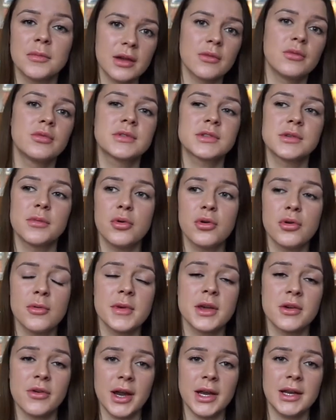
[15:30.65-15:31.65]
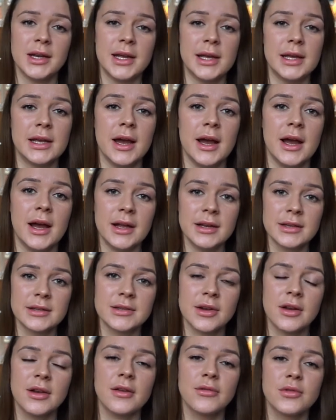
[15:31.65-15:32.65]
It will support me greatly,
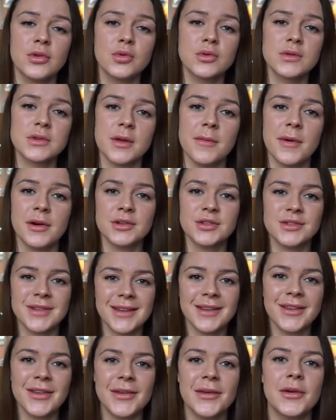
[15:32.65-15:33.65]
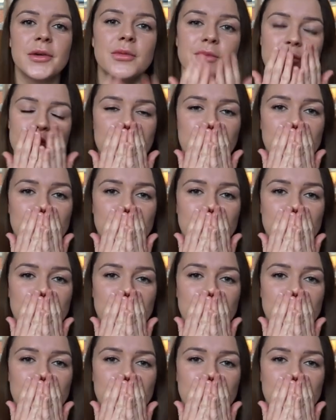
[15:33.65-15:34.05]
and I love you all so much. Thank you.